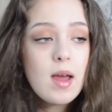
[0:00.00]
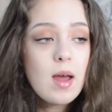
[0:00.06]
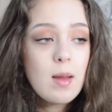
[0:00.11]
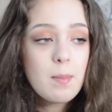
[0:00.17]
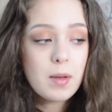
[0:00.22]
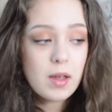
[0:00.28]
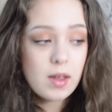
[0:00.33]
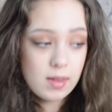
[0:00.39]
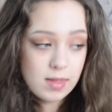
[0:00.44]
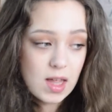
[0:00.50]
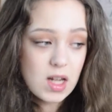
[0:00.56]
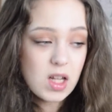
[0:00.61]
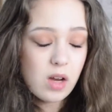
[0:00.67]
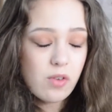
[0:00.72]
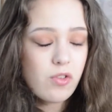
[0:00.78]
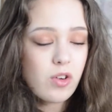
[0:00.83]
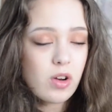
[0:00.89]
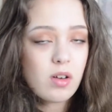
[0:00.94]
because they're
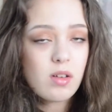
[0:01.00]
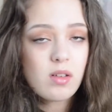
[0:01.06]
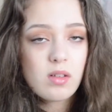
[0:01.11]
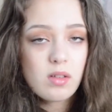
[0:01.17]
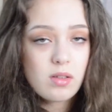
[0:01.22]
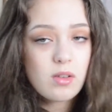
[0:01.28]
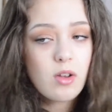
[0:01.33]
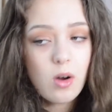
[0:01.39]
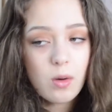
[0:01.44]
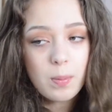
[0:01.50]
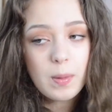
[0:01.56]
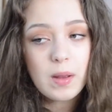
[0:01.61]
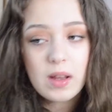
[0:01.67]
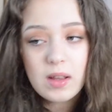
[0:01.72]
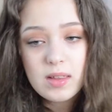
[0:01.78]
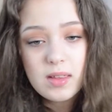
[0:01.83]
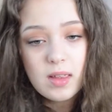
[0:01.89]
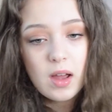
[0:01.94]
different
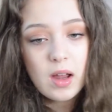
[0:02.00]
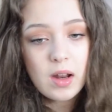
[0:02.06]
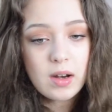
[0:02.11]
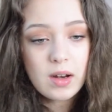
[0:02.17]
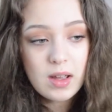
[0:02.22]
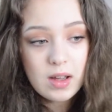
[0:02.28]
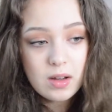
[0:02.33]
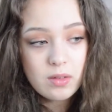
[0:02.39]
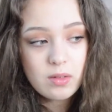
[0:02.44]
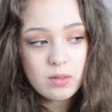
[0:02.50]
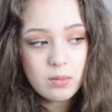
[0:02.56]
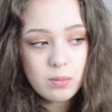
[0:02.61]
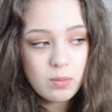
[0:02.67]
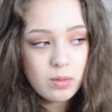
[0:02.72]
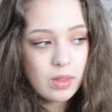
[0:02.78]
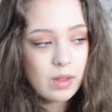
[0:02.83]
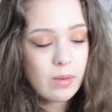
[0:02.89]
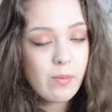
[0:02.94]
topics and how
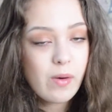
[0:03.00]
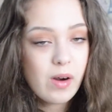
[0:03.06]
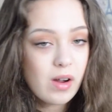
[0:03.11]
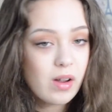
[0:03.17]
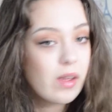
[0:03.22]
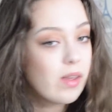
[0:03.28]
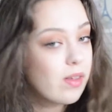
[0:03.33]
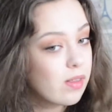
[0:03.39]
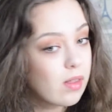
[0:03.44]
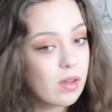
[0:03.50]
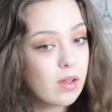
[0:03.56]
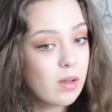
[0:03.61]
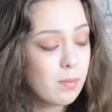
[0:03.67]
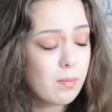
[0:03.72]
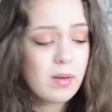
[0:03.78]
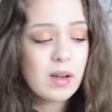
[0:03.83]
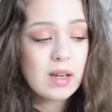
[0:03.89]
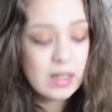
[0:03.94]
they work is
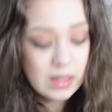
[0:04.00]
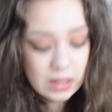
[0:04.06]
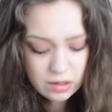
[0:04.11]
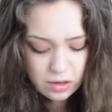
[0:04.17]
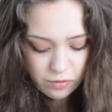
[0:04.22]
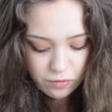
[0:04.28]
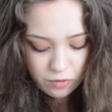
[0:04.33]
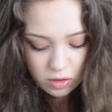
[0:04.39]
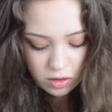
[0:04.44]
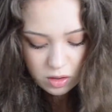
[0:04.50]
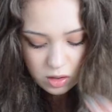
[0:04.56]
completely different.